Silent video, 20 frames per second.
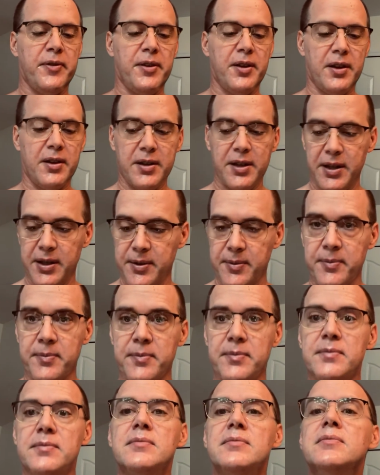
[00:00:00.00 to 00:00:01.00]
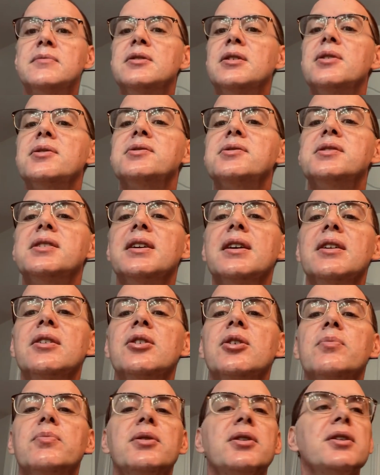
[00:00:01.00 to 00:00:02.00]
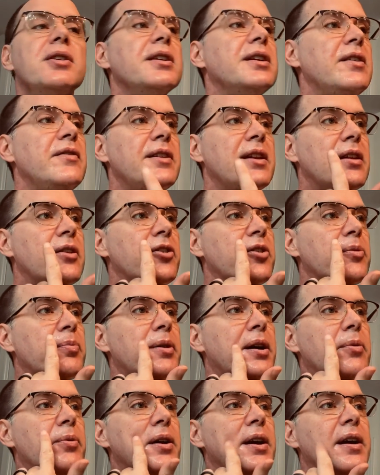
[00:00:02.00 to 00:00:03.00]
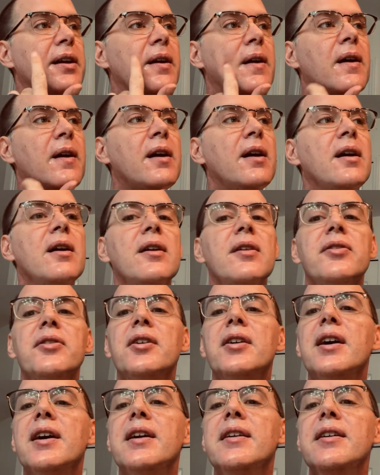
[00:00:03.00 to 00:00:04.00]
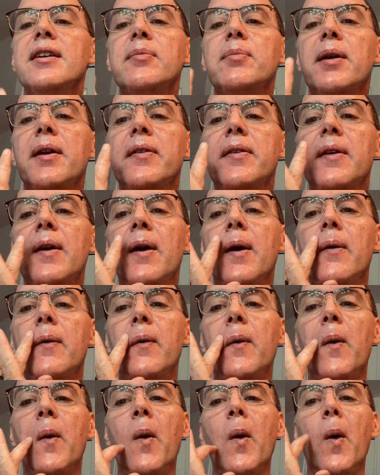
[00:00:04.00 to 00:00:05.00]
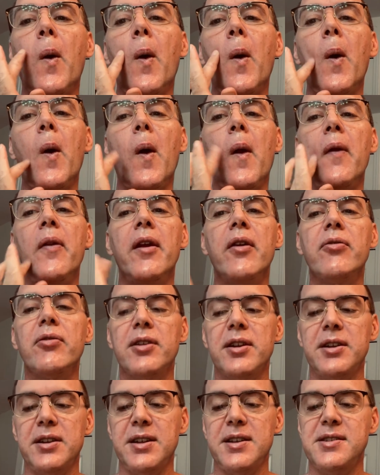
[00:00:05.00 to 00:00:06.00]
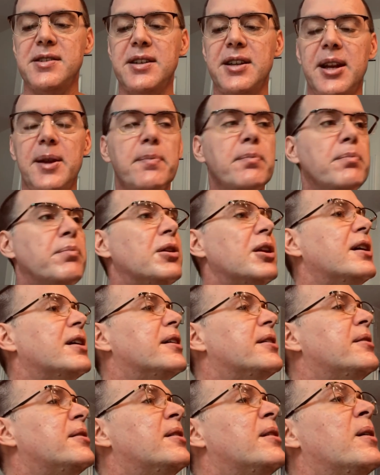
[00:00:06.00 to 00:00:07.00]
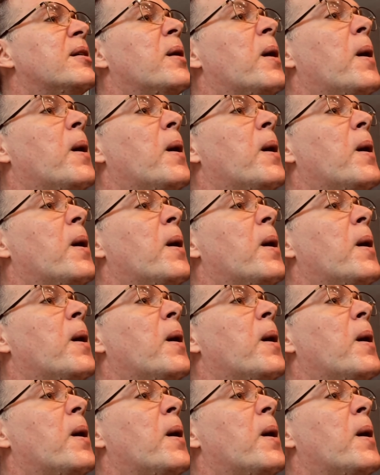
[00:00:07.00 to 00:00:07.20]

All right, no stinging, no burning, even a little spot where I thought I nicked myself. Never really did see any blood,